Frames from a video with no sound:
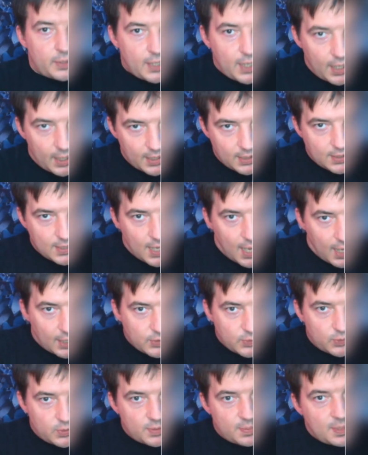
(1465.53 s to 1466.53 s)
Ice
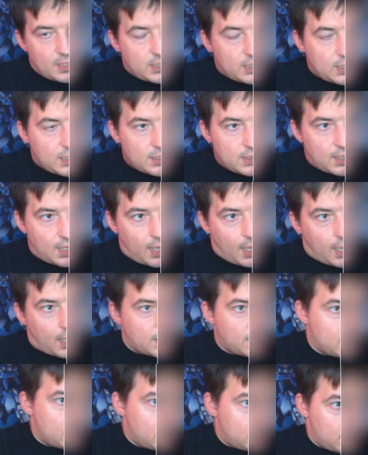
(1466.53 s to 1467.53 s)
Axe, which means he's
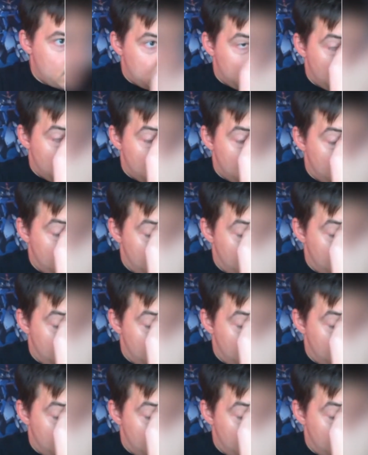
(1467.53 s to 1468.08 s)
got, I